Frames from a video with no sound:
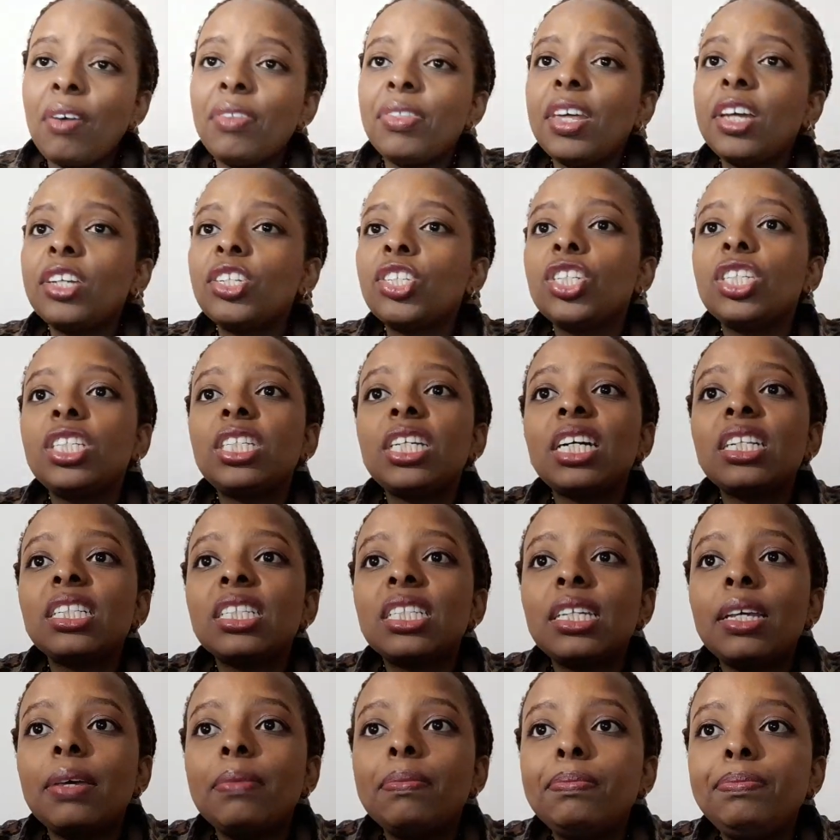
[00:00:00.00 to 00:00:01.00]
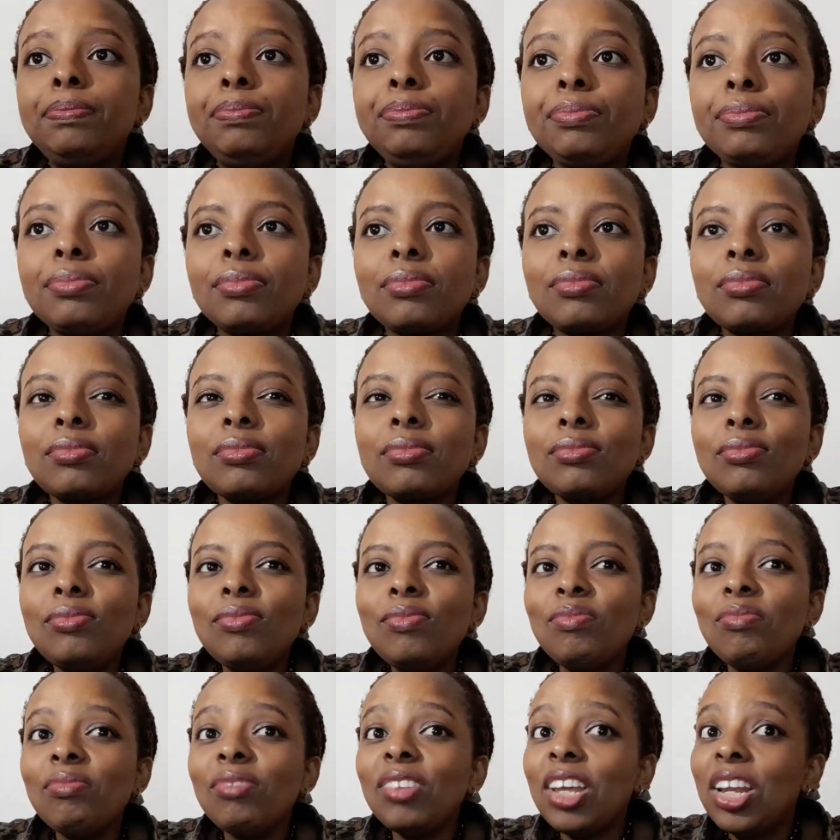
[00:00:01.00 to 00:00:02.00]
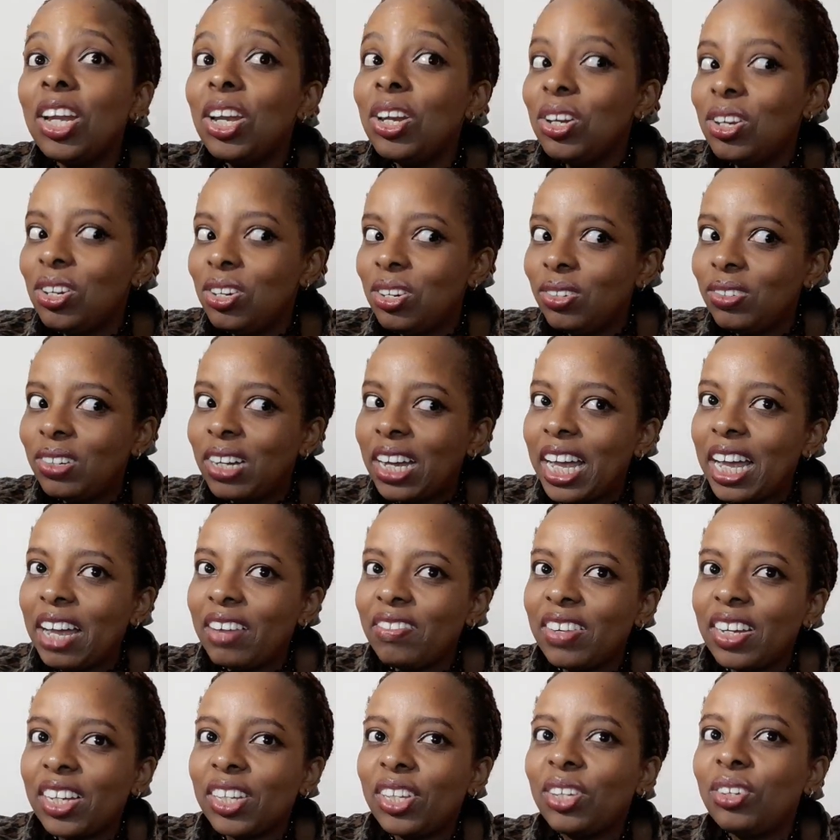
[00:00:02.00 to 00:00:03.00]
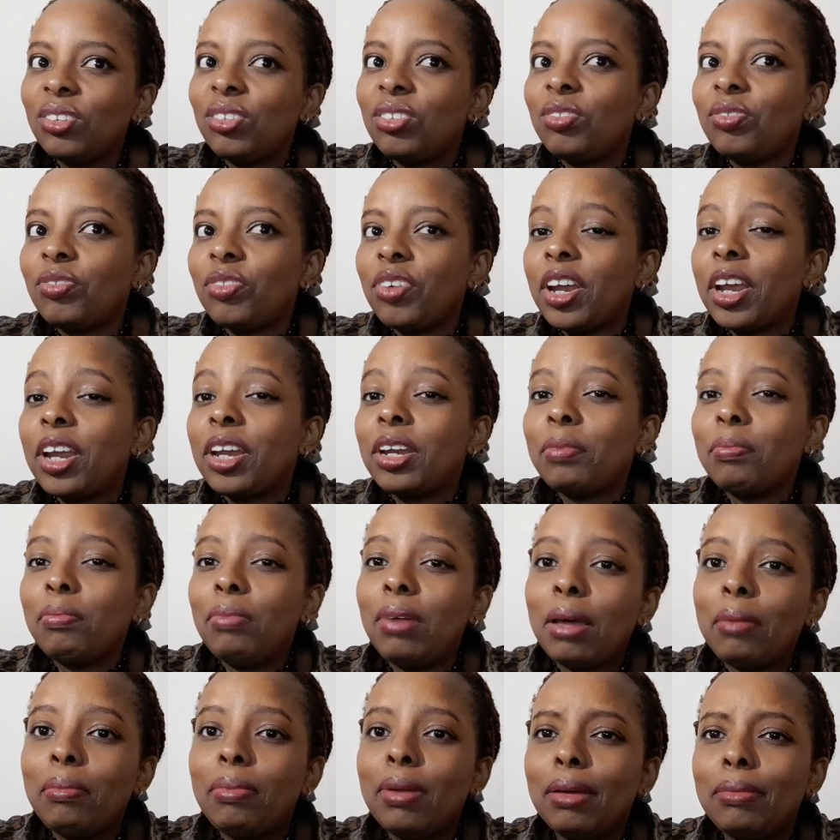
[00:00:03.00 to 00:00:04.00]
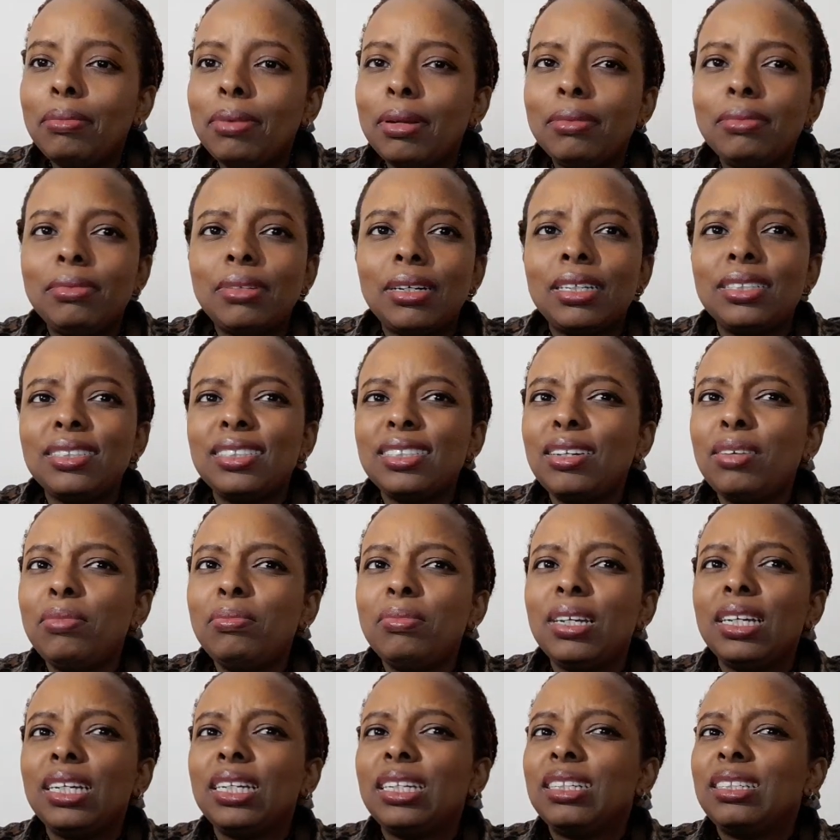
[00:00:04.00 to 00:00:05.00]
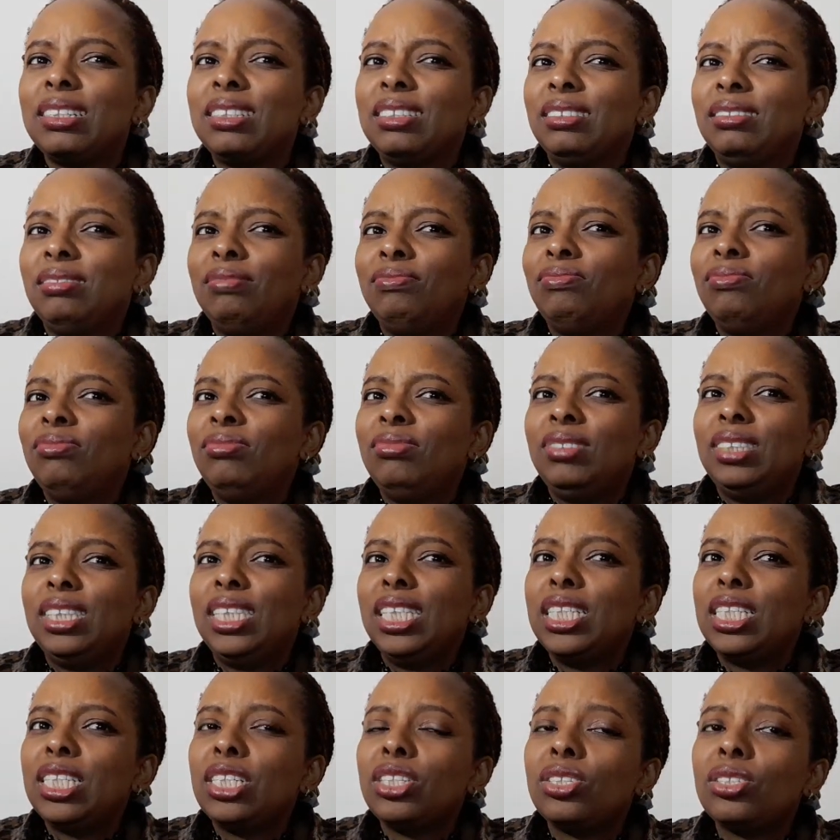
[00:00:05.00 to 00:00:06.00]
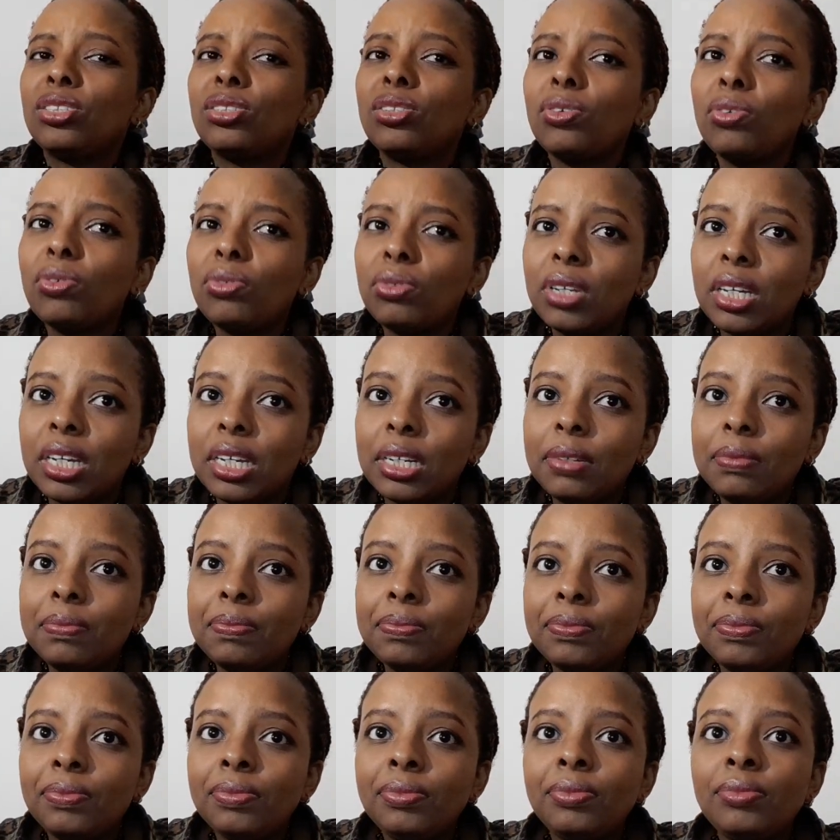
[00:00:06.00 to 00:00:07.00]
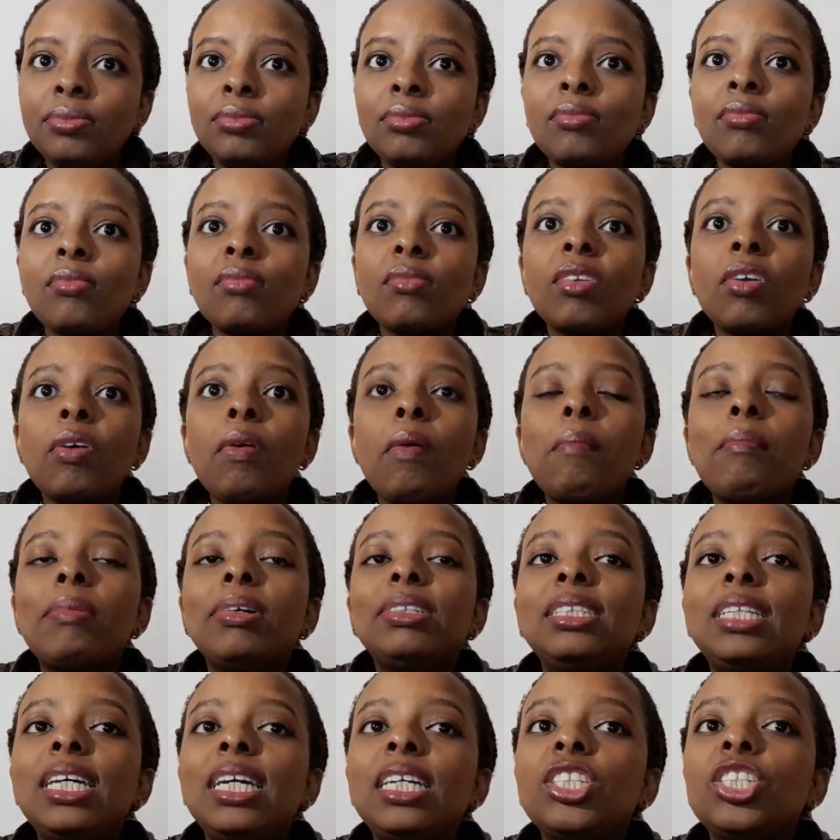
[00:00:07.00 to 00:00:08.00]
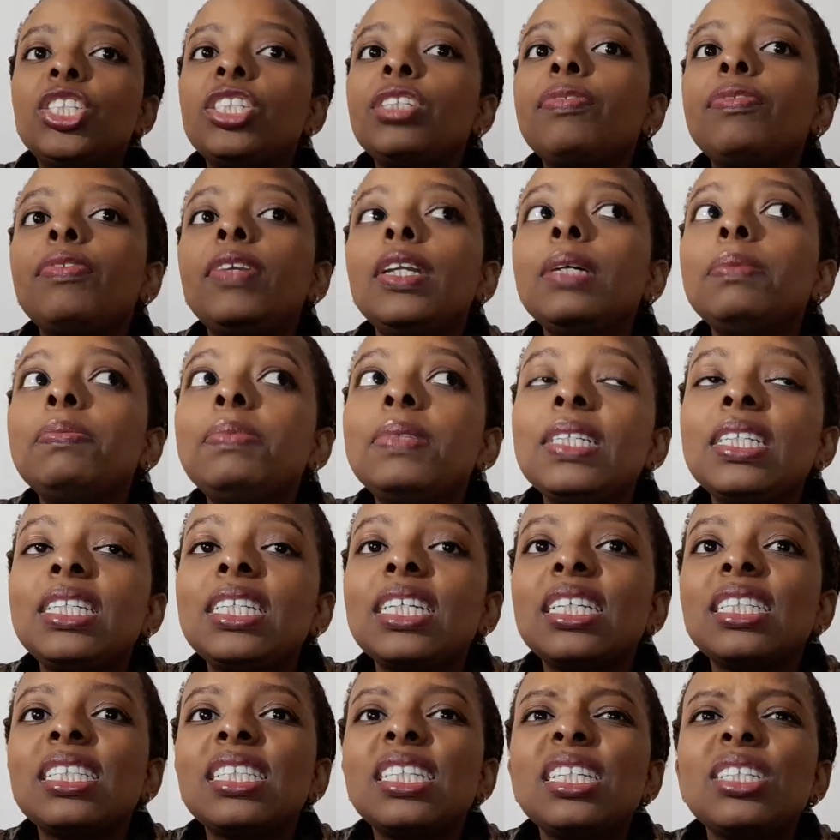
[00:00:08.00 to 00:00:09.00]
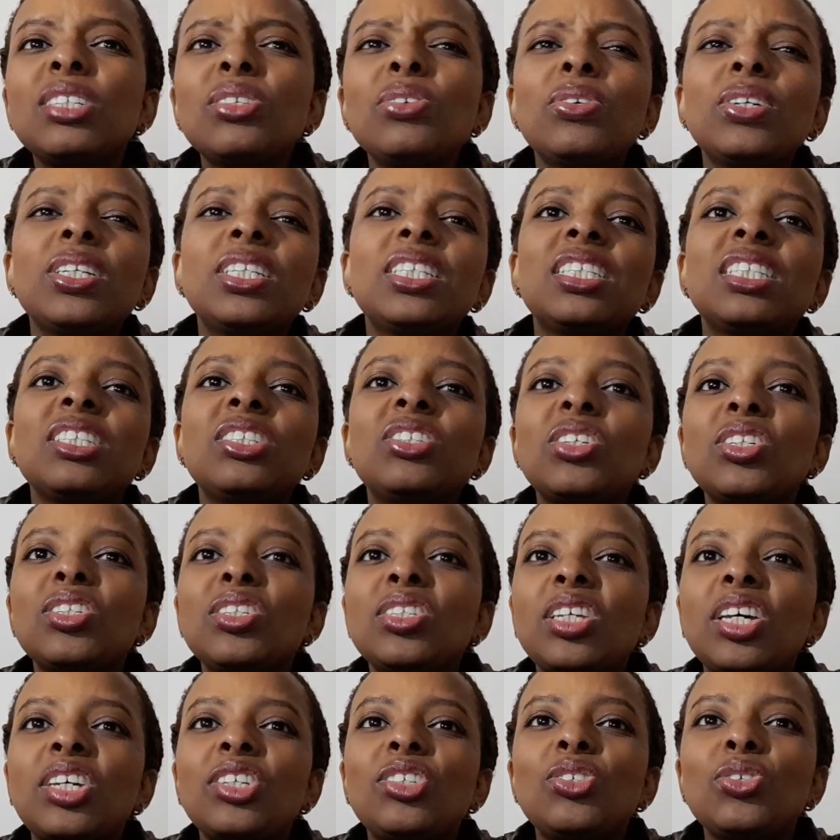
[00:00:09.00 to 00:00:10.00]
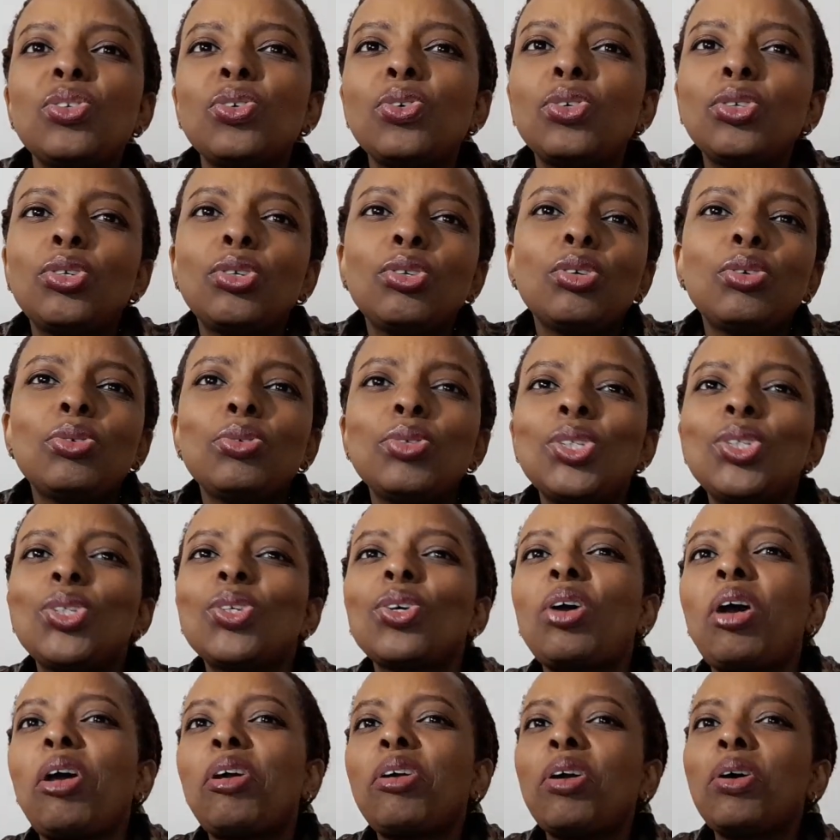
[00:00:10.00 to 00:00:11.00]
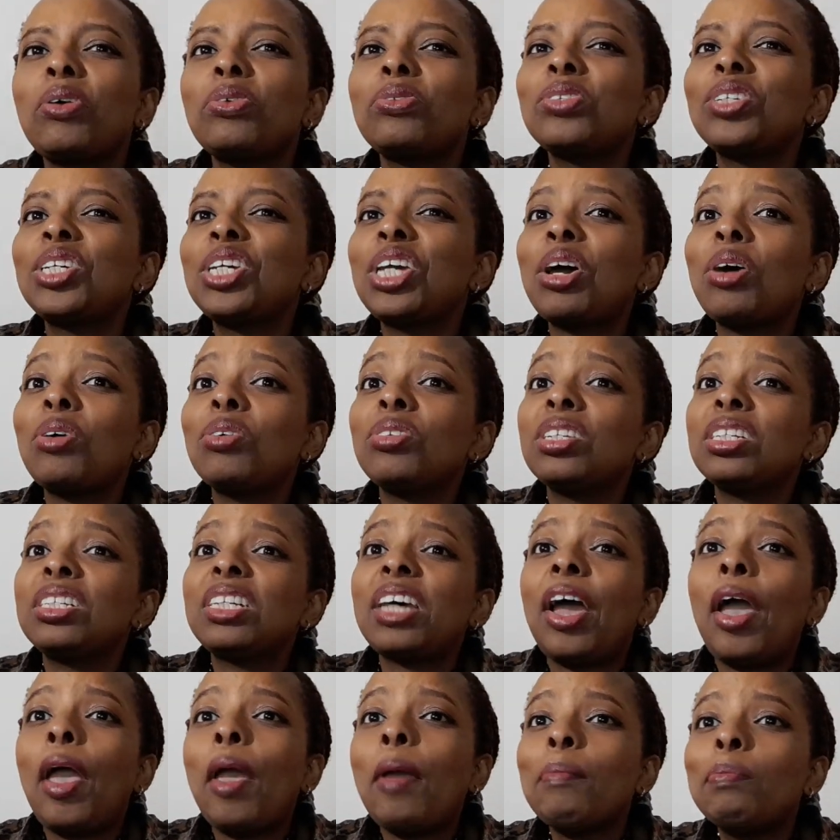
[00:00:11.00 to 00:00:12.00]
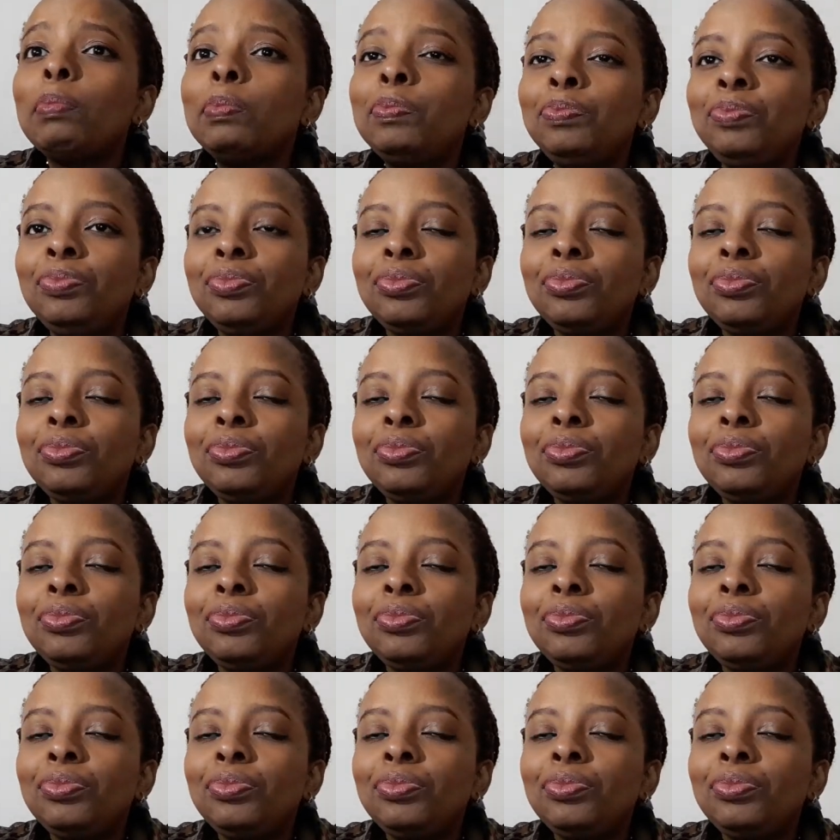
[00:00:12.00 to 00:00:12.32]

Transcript: Then she tells him, look, I have a cute friend, blah, blah, blah, blah. So I'm like, this is so weird. But then she flips it and says, oh, it's just a joke. We joke around here all the time.